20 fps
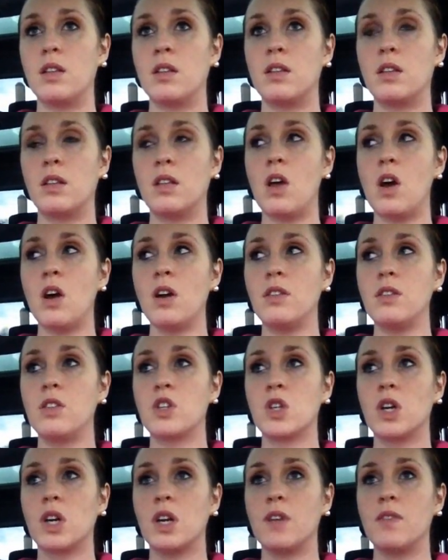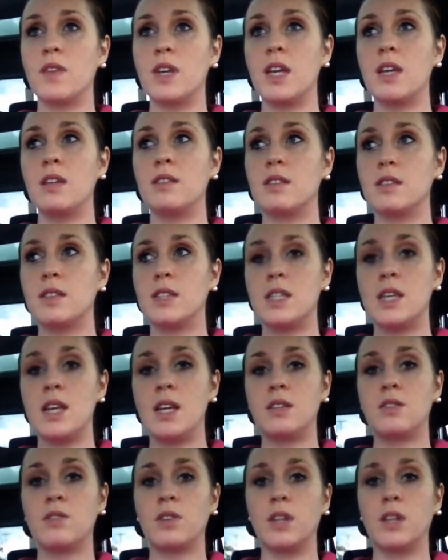the long and the short of it is, it's,
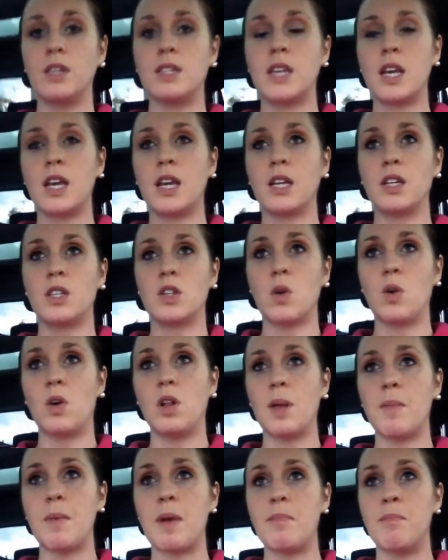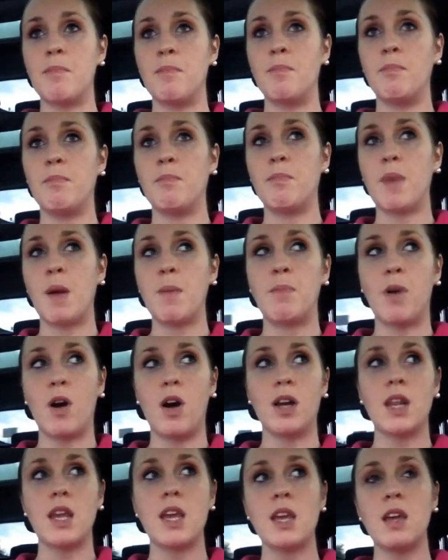it's really taken a toll on my, my
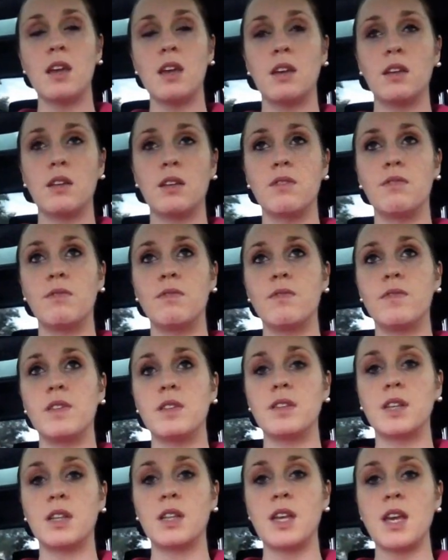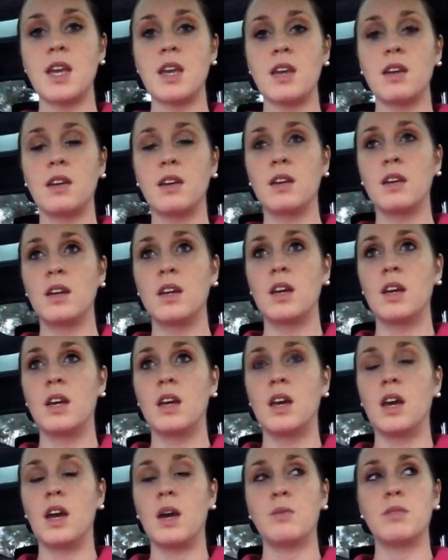body physically.
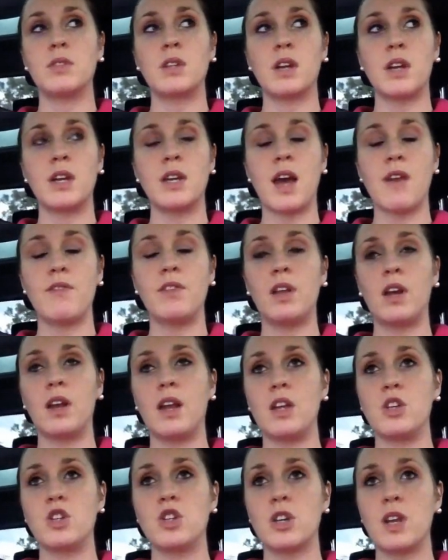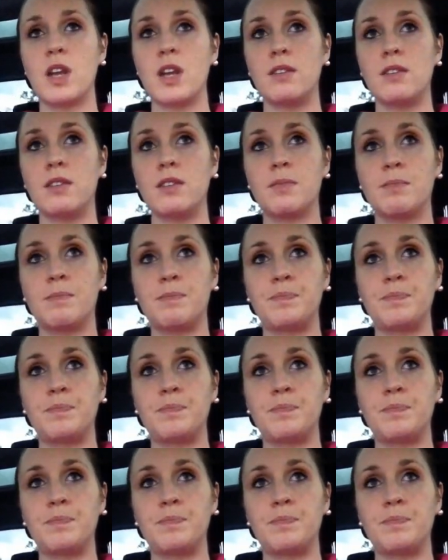I'm starting to have a lot of injuries